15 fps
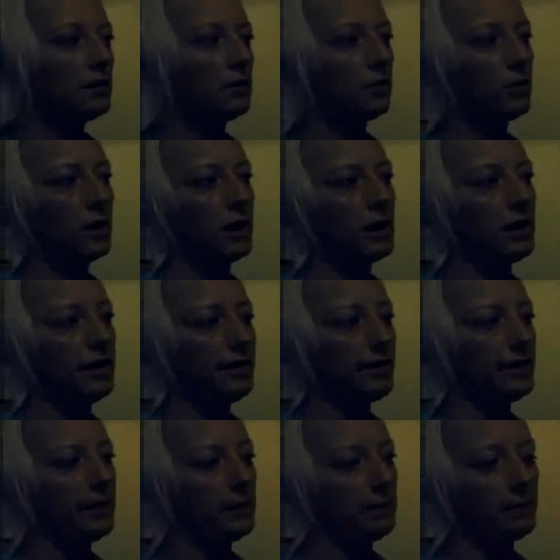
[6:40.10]
where
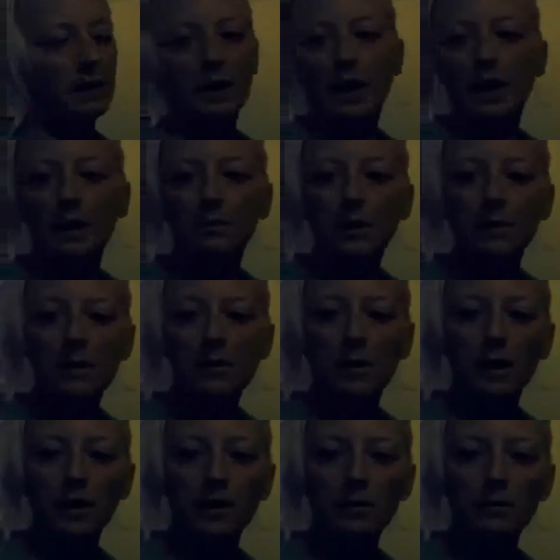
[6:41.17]
if the client maybe
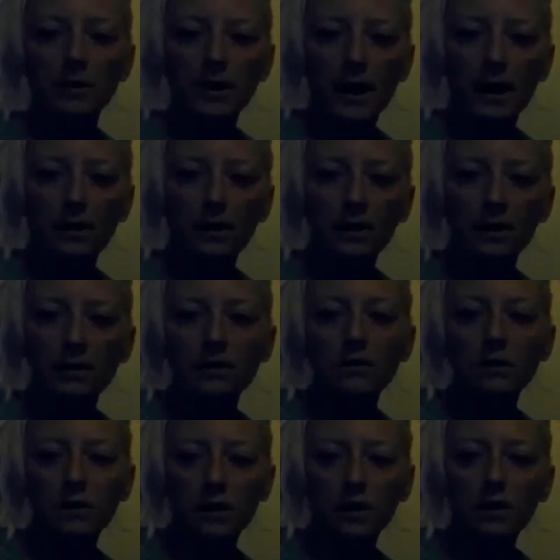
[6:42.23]
wanted them down,
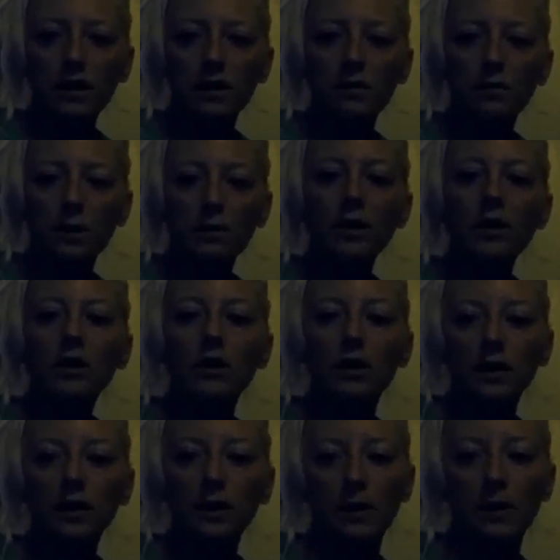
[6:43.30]
ribbon
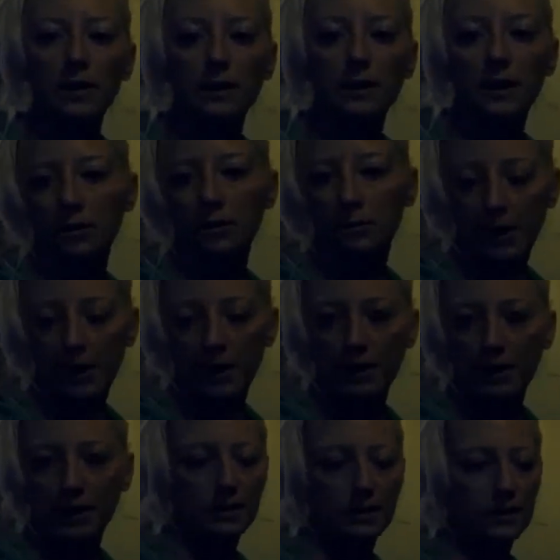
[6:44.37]
curling them on the side would be
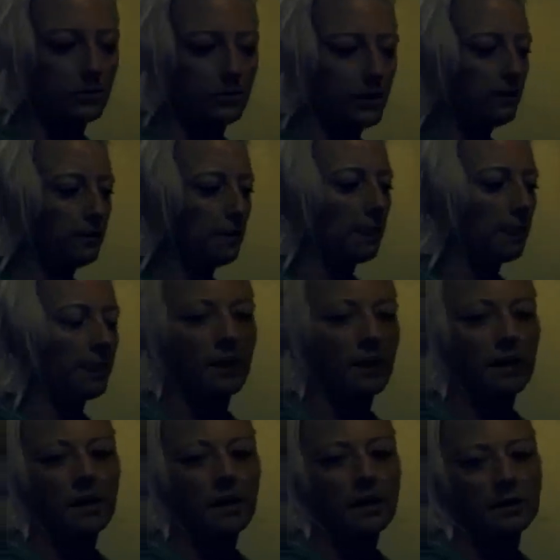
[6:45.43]
nice as well.
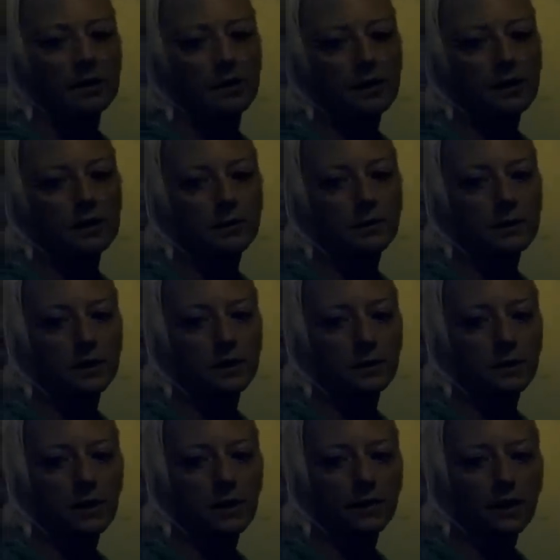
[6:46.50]
As you can see, we do
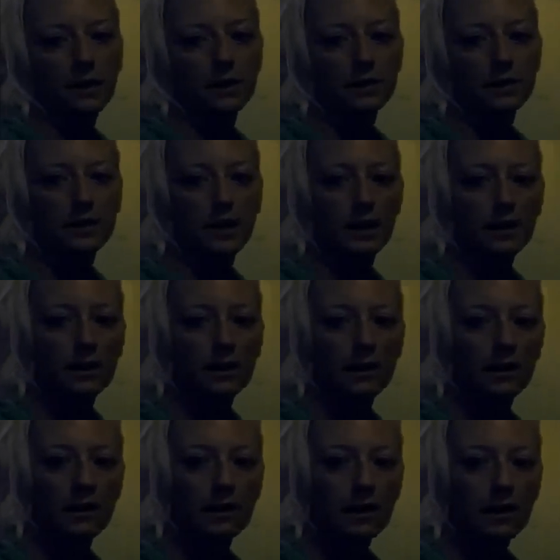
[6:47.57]
have the other side
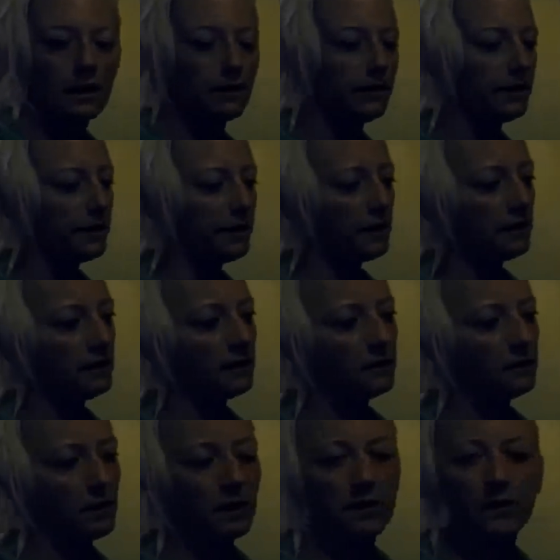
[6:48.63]
of the
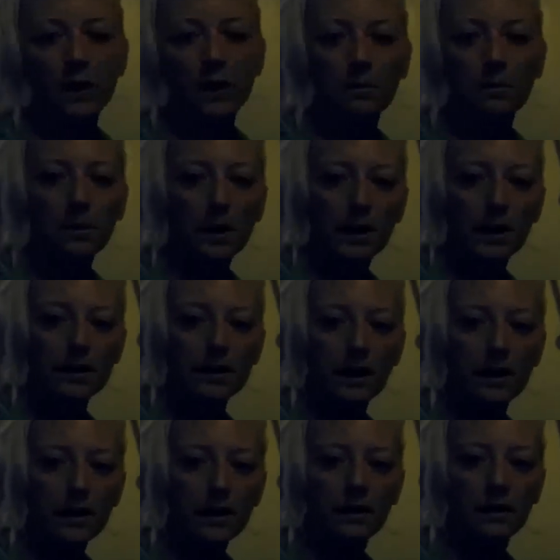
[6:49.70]
waterfall braid
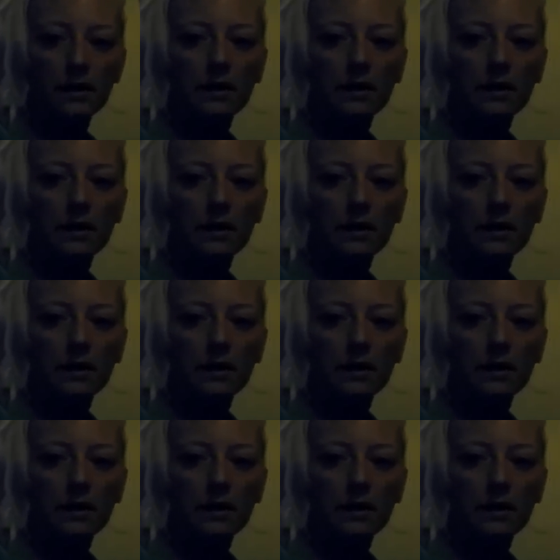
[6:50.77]
done.